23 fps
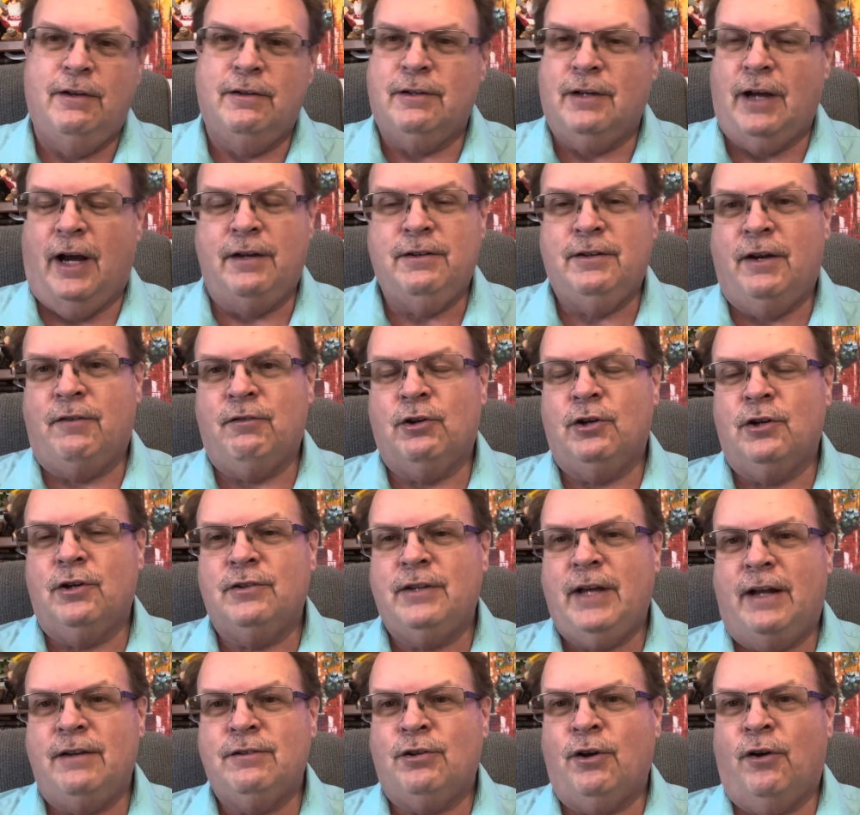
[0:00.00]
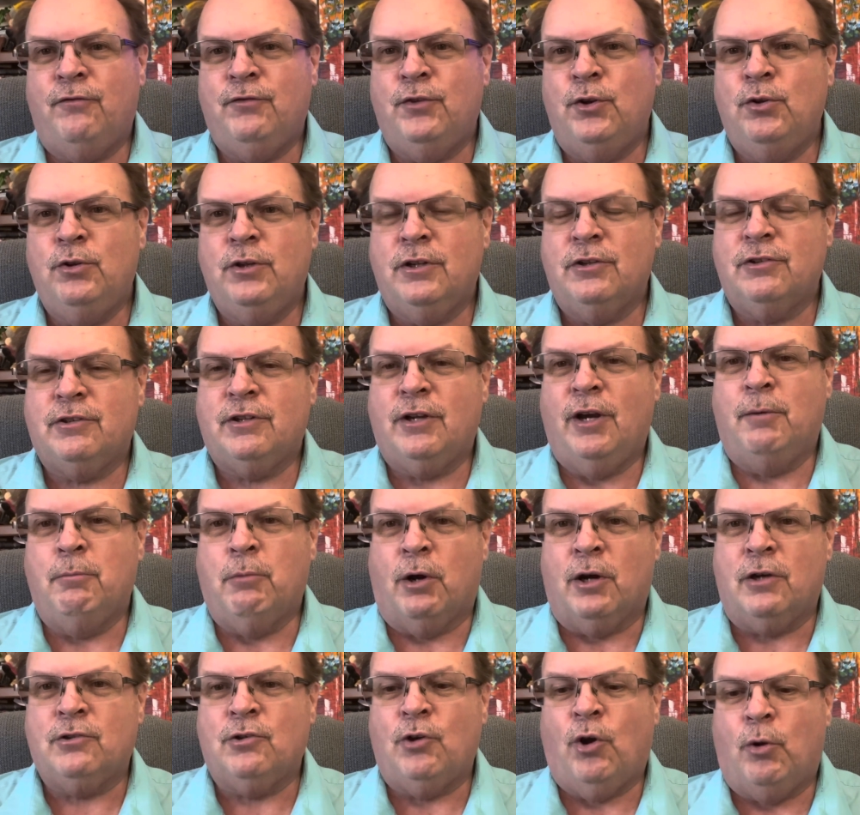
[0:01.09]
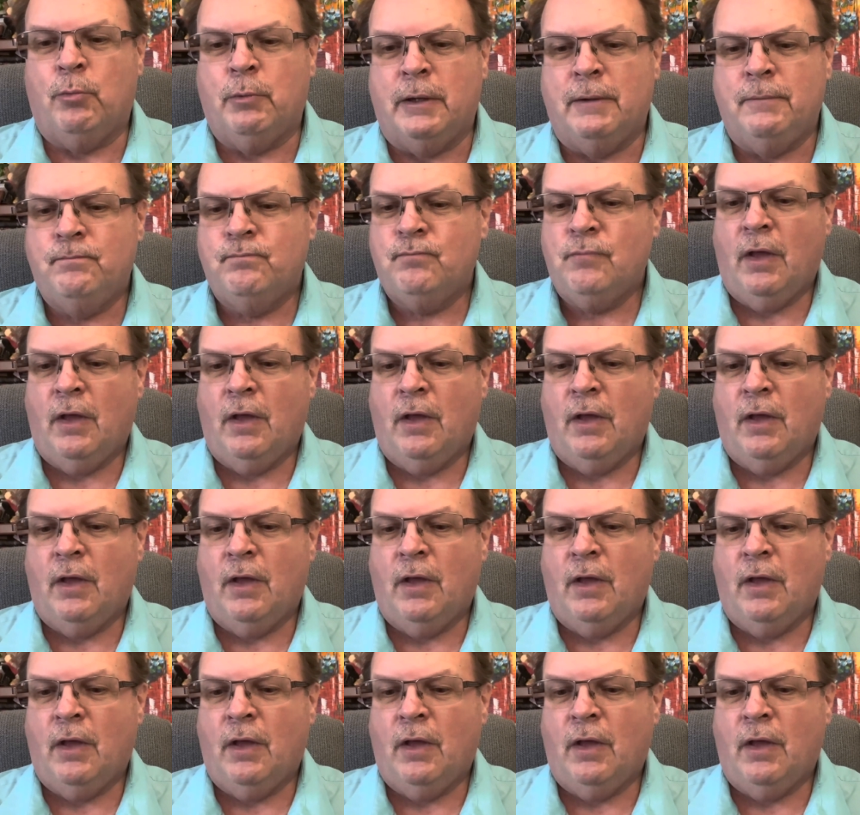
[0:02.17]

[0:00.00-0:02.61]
I'd never heard that until a few years ago, Mark told me.